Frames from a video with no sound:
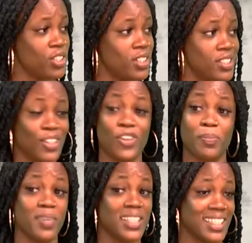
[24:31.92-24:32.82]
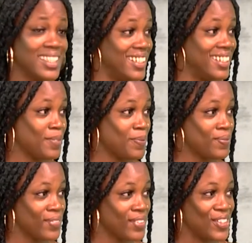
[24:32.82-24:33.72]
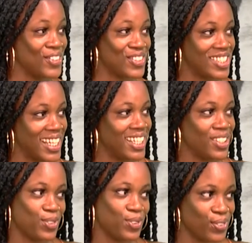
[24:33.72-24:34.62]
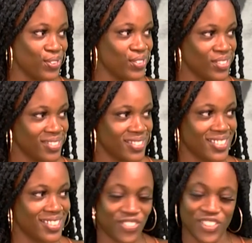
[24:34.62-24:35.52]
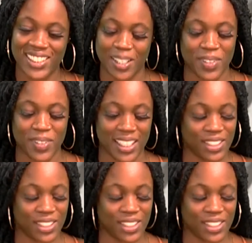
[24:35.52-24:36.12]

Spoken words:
is a lot better than you know, trying to fix something that's